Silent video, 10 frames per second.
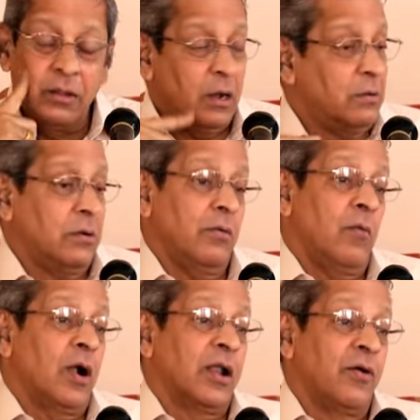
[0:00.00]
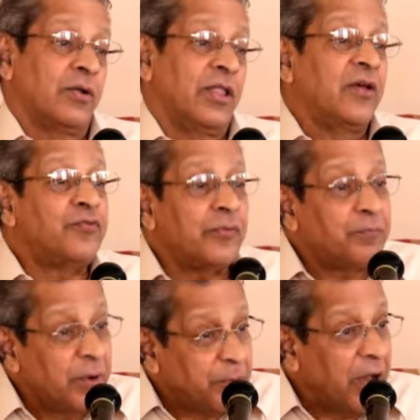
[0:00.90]
that whatever they
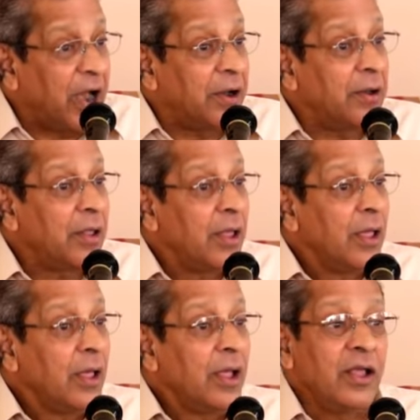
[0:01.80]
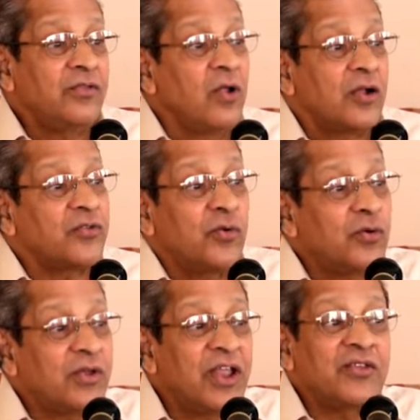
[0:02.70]
prepared is not
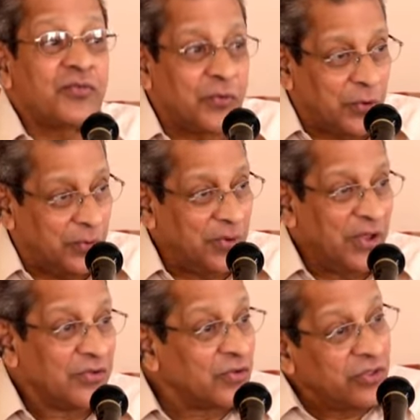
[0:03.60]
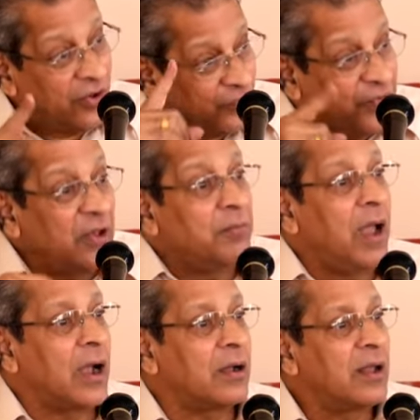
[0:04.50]
so tasteful. So they'll feel
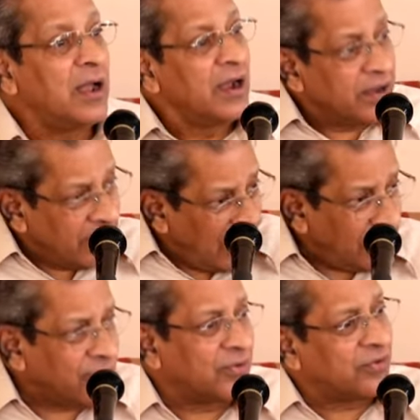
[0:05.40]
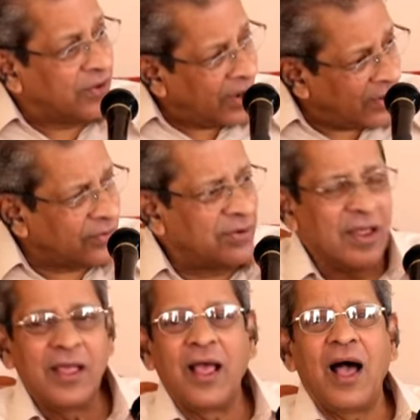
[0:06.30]
bad. Taste.
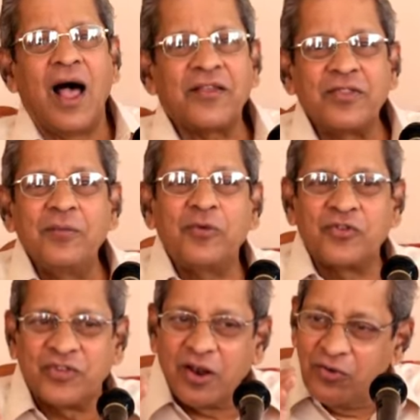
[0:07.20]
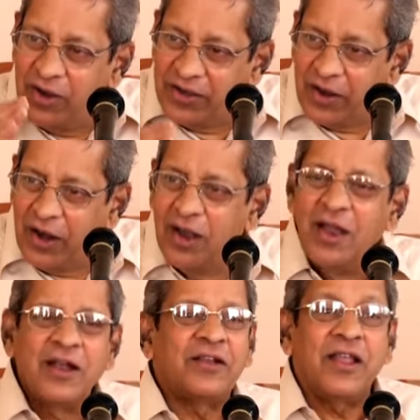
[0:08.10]
Ask them to serve a little.
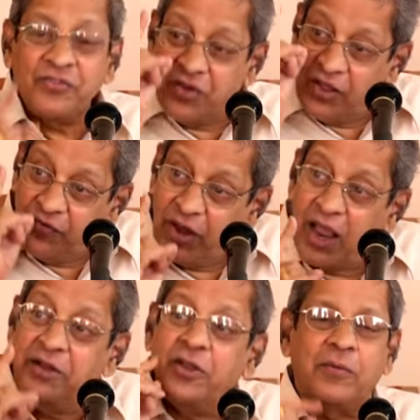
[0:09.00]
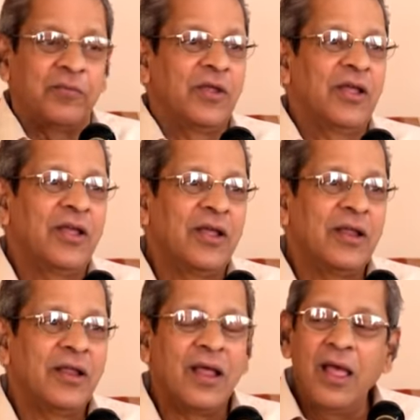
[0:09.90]
Taste every item.
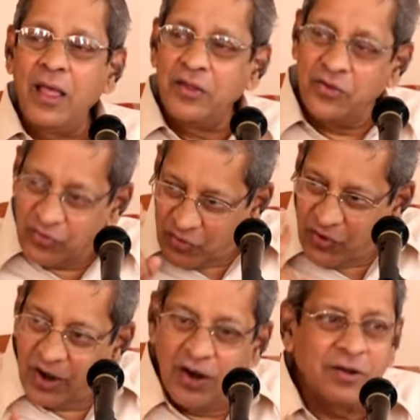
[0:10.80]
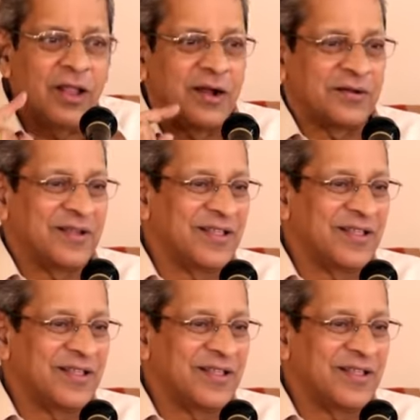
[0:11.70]
You should learn that.